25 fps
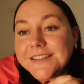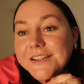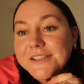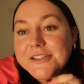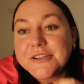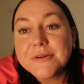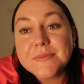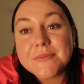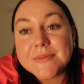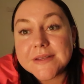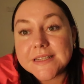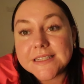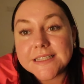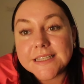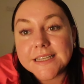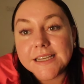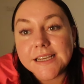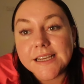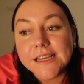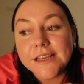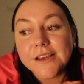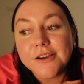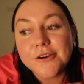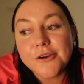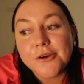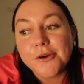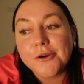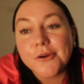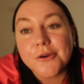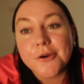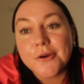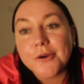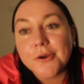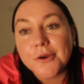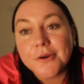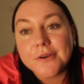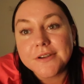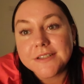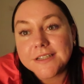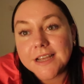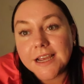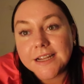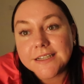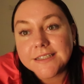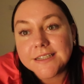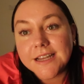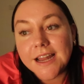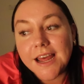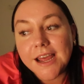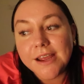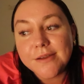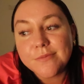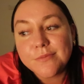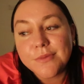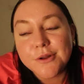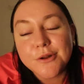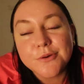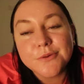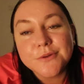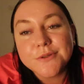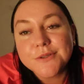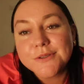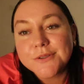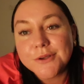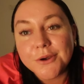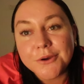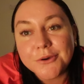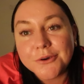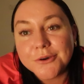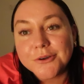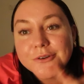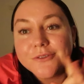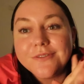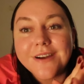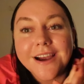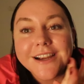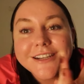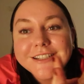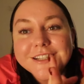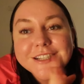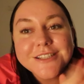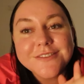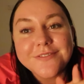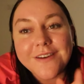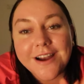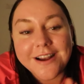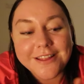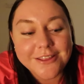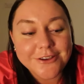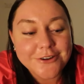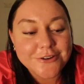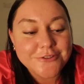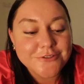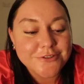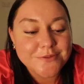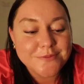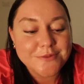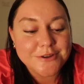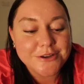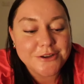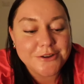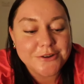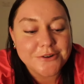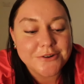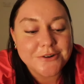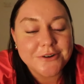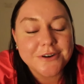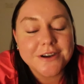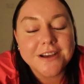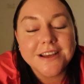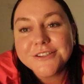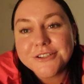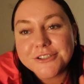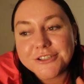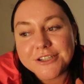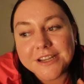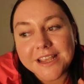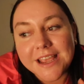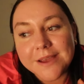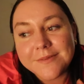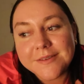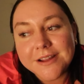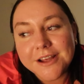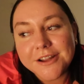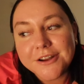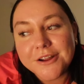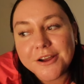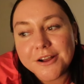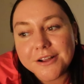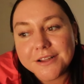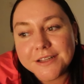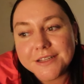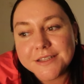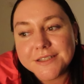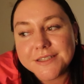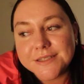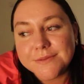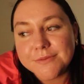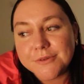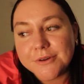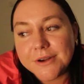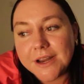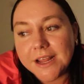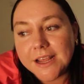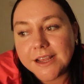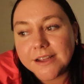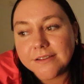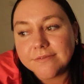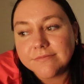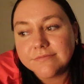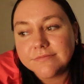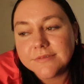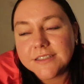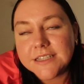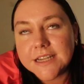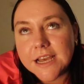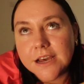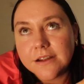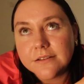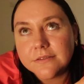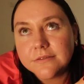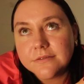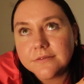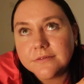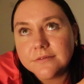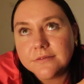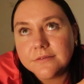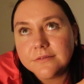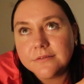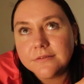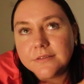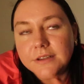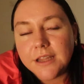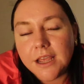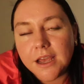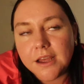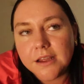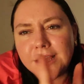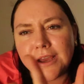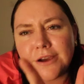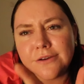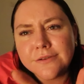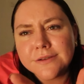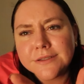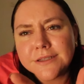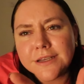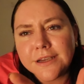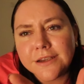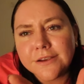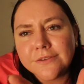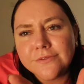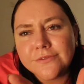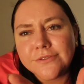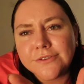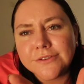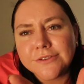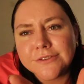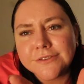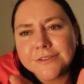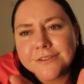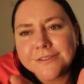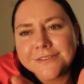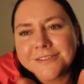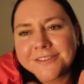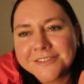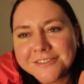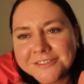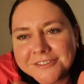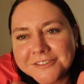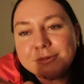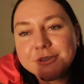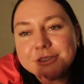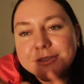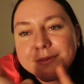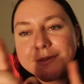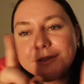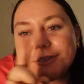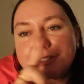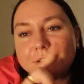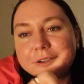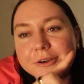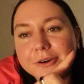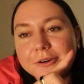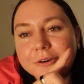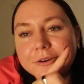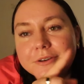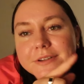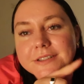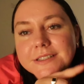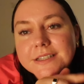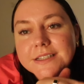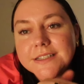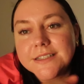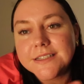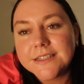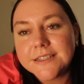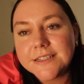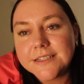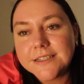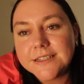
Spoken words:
such a busy go day today, but it was so good. Rach is finally home from New York, so she came down early this morning. Down? Yeah, I always get confused. Brisbane to Gold Coast is